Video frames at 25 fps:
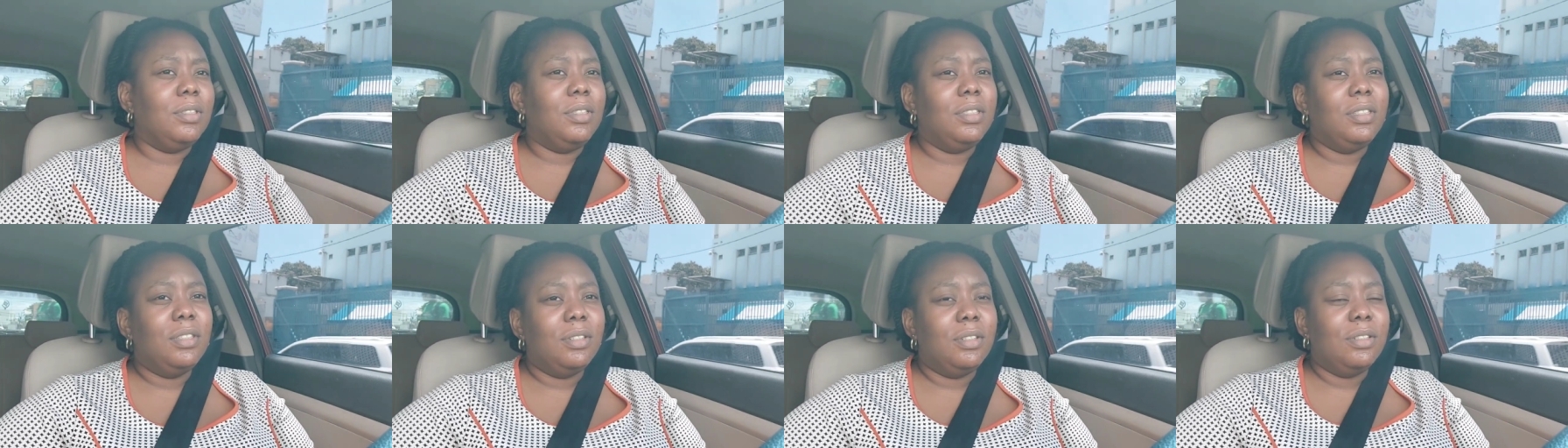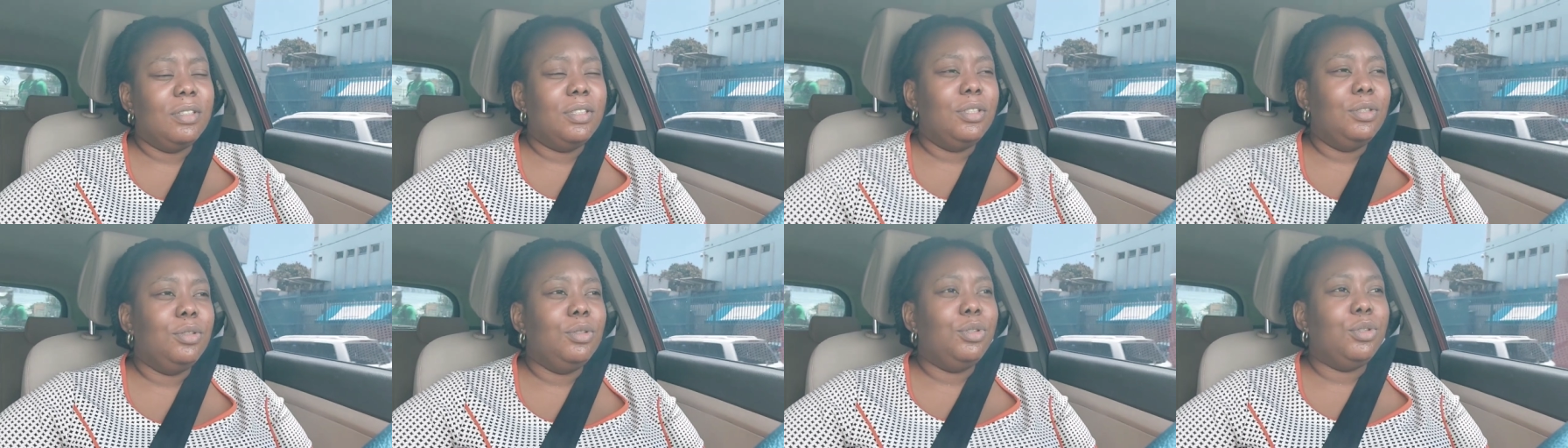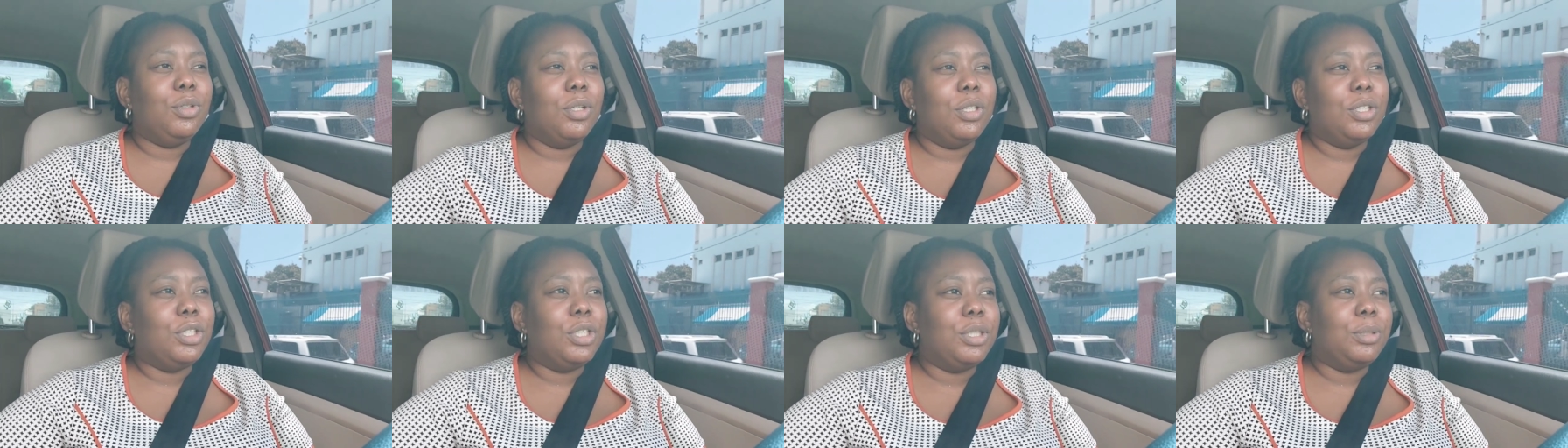you know the
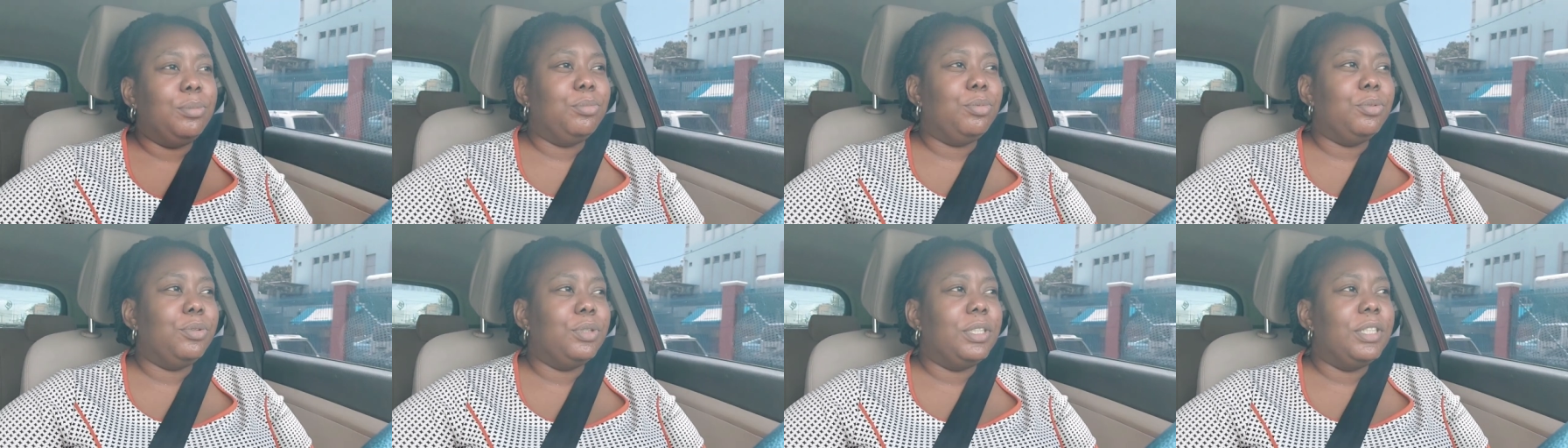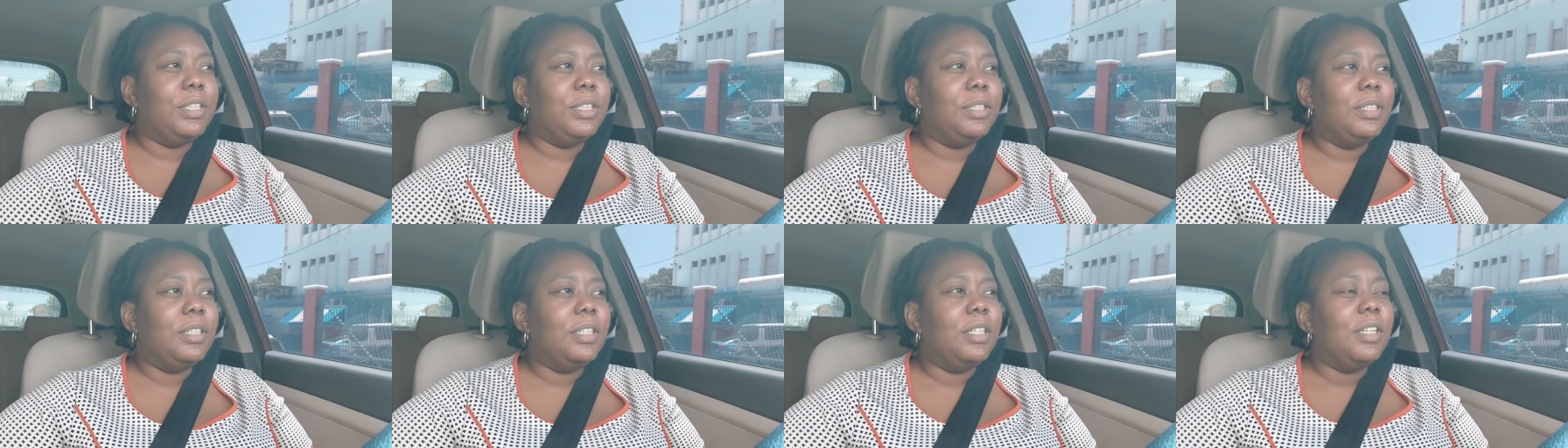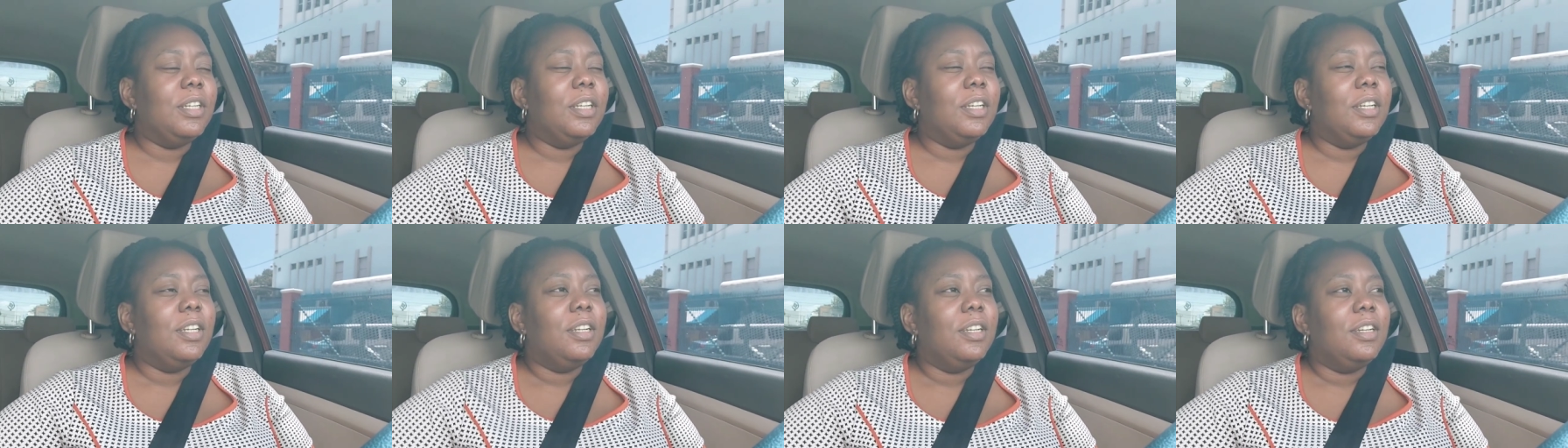usual gym pre
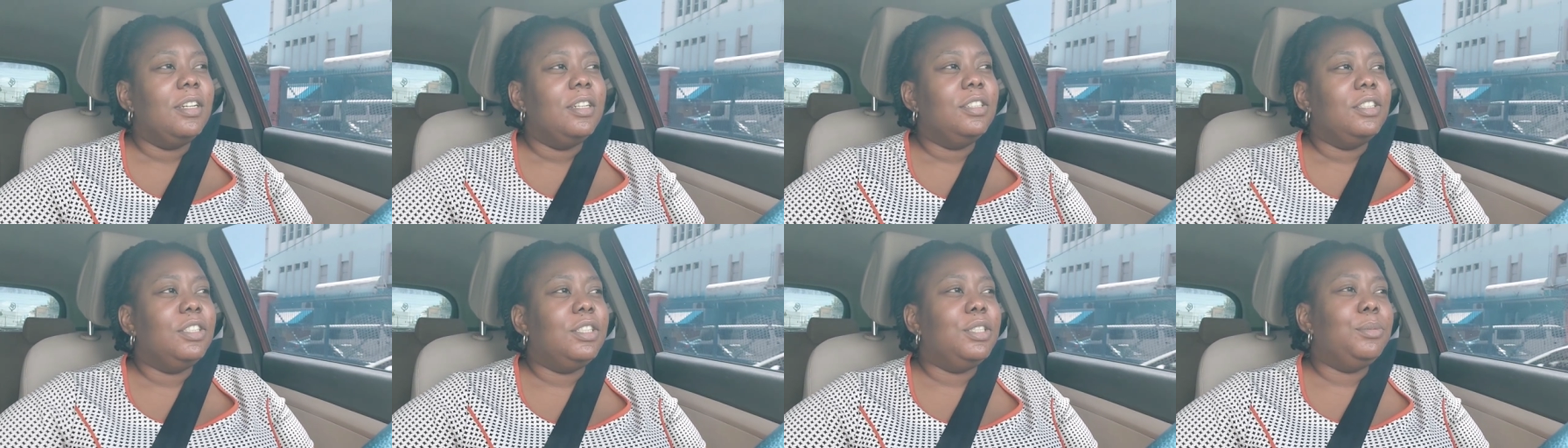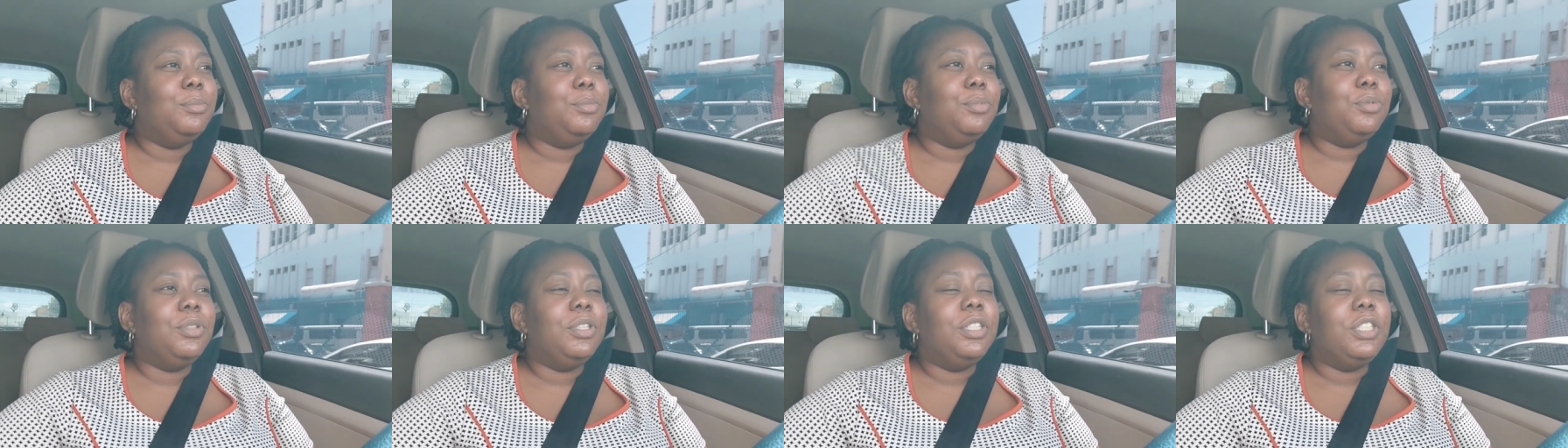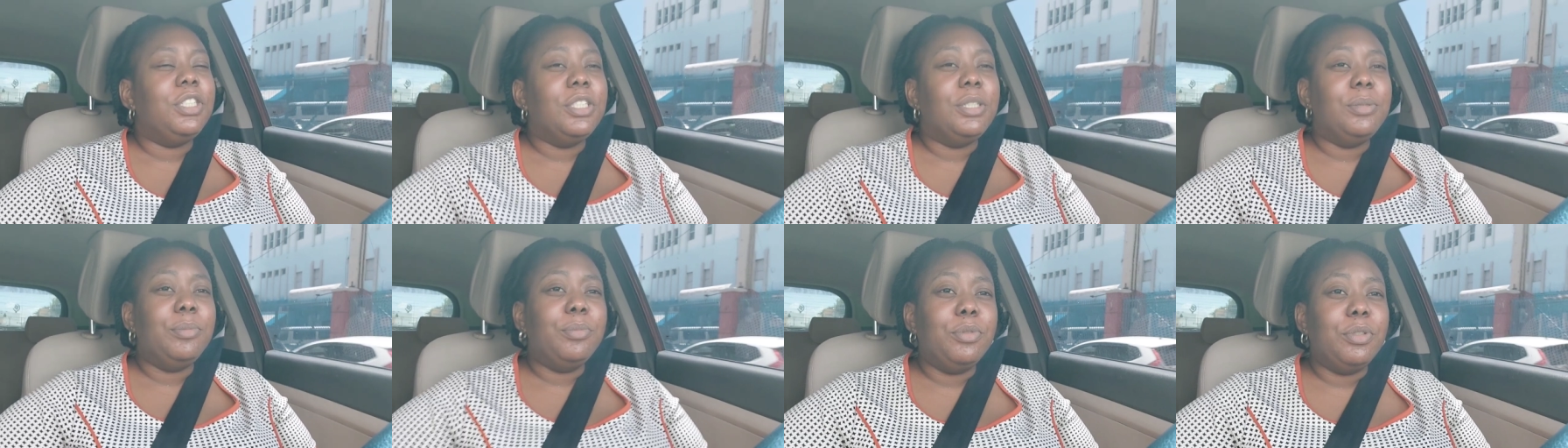gym
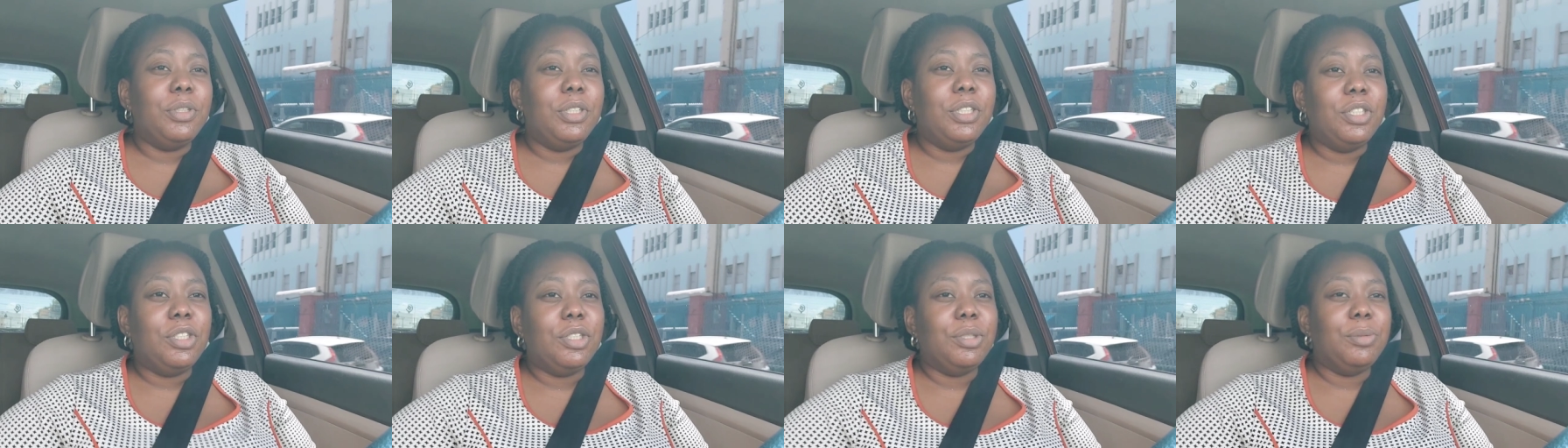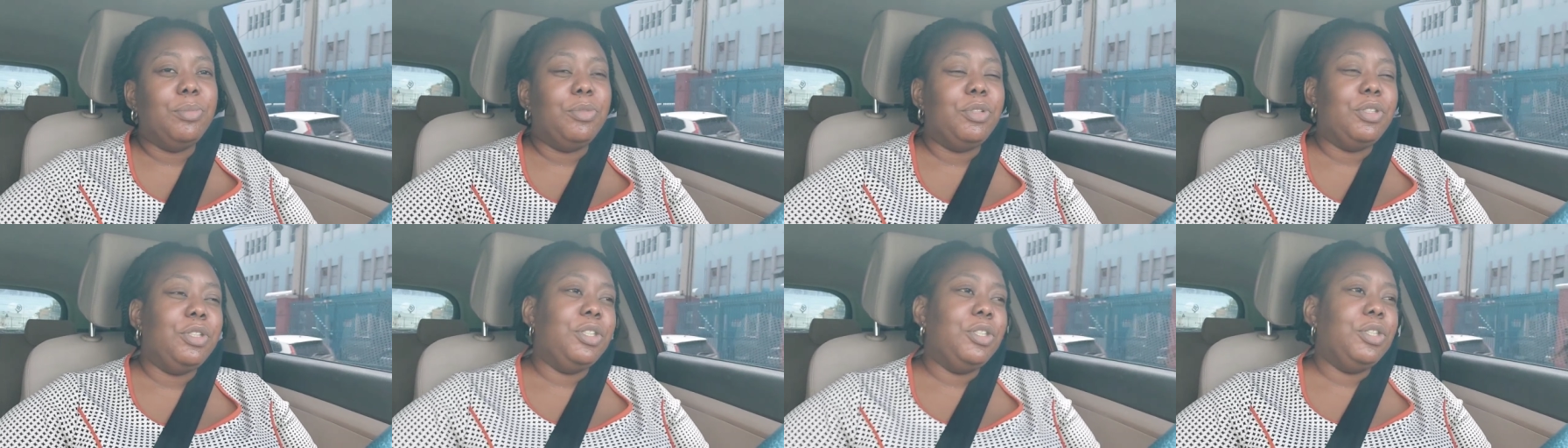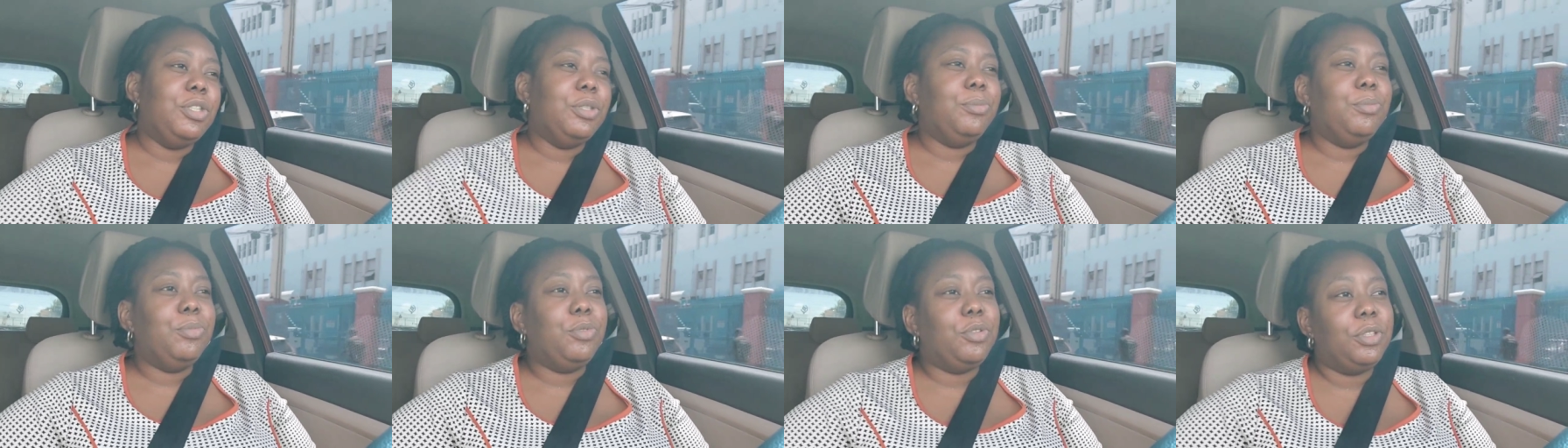pre gym pre gym pre
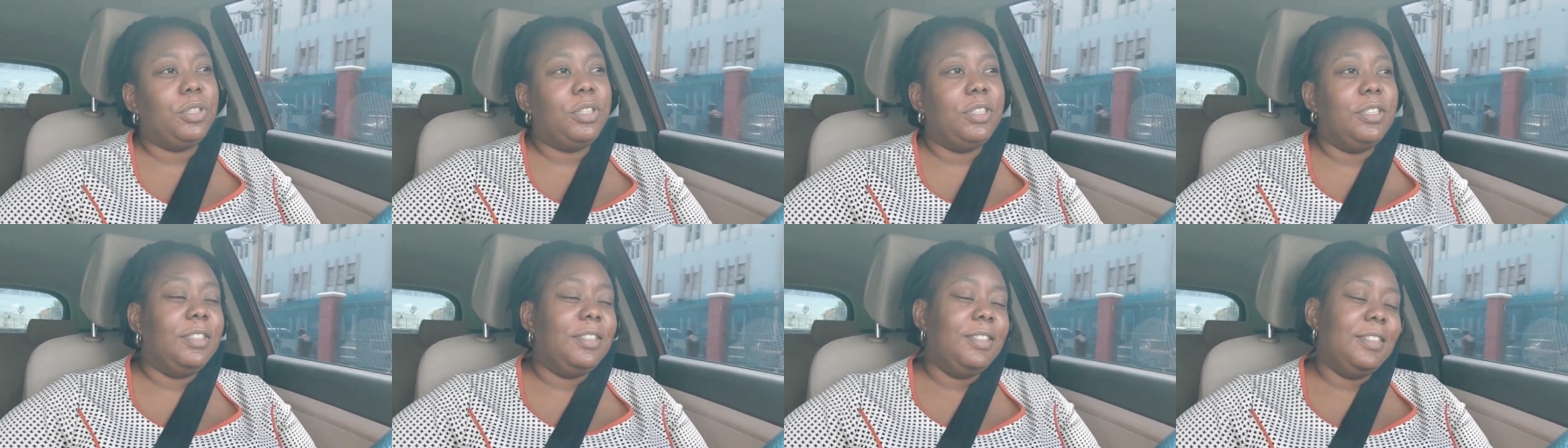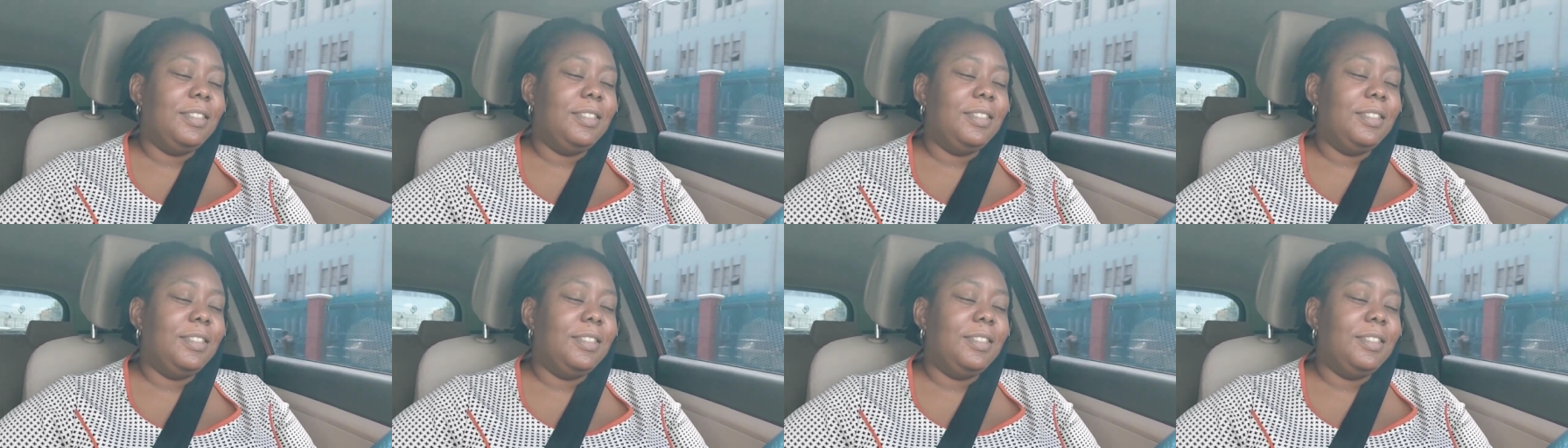gym pre